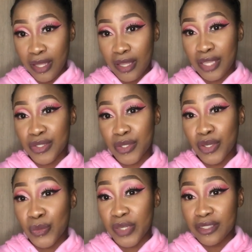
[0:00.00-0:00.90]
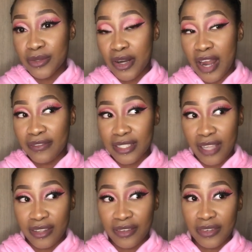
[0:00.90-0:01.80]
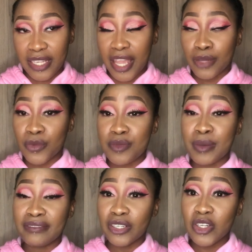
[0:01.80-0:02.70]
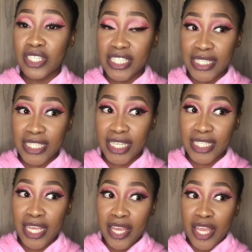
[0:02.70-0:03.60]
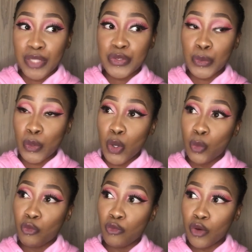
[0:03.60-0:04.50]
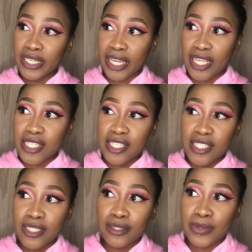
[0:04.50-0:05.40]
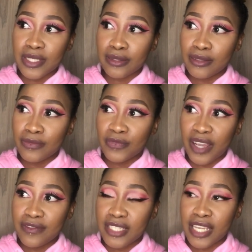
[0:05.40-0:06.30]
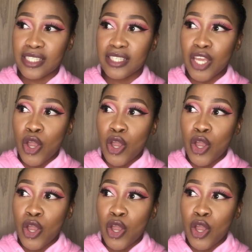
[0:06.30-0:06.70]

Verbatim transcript: It took a week to arrive in South Africa, and with Buffalo Logistics, it took four days. It was five days.